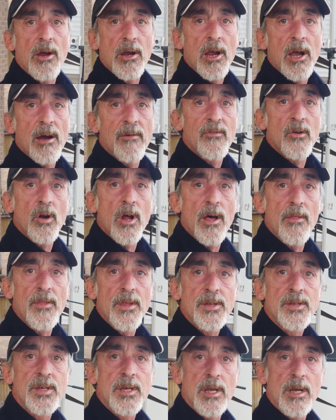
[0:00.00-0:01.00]
our cover
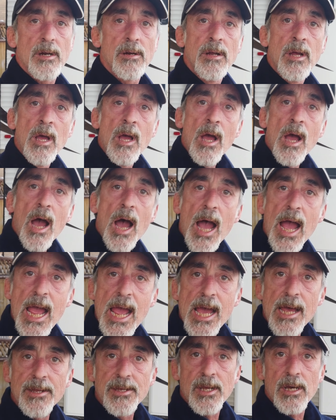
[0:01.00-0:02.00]
on this year. I
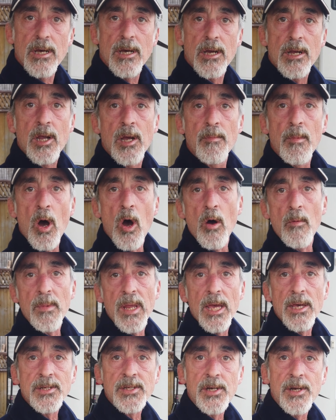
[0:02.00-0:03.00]
had to come
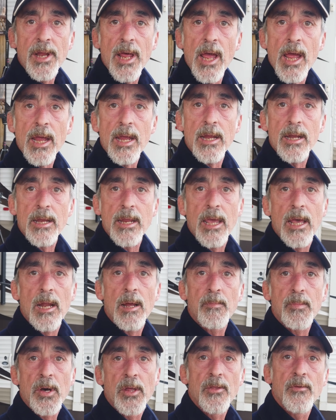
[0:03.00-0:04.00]
home yesterday and
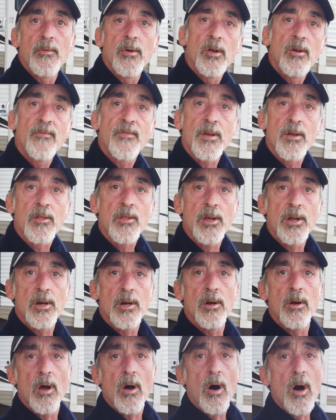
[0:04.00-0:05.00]
get up on the roof and
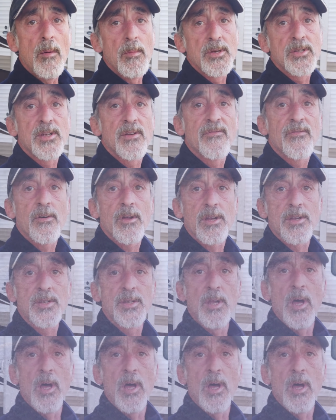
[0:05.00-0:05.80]
clear almost a foot of